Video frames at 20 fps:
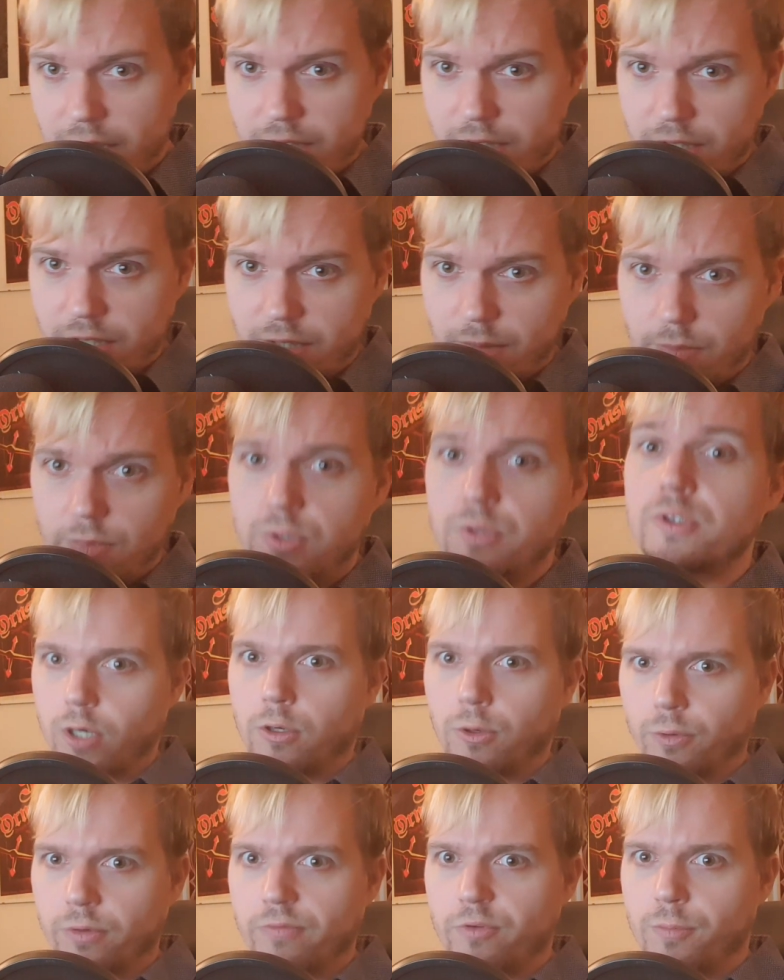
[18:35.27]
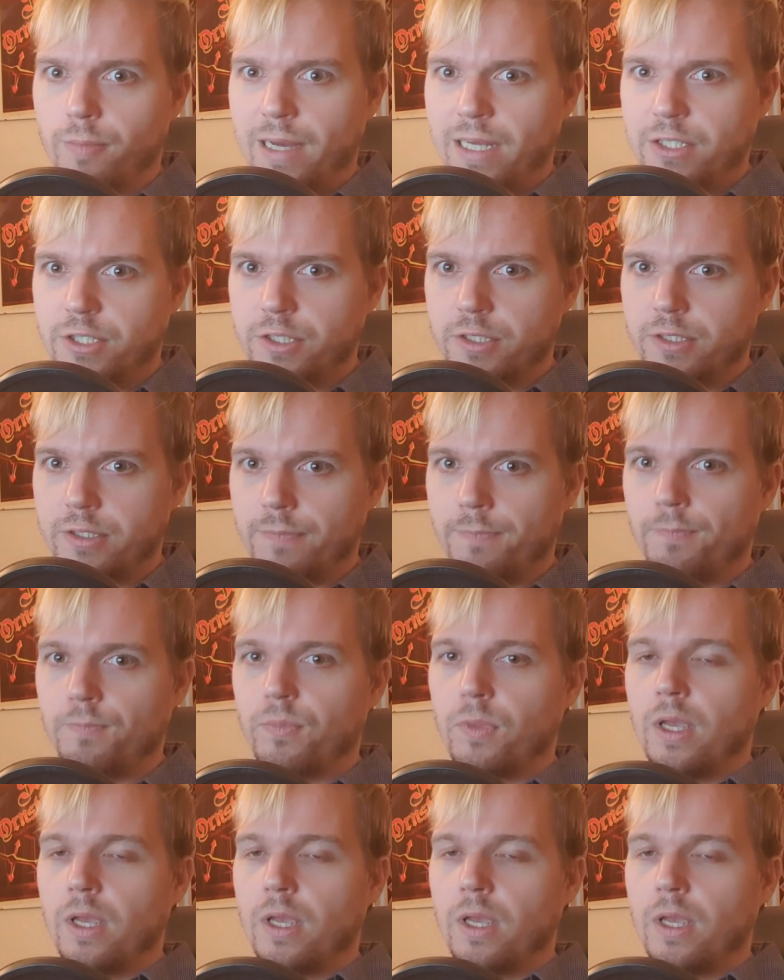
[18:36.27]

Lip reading: ID system to start looking for matches.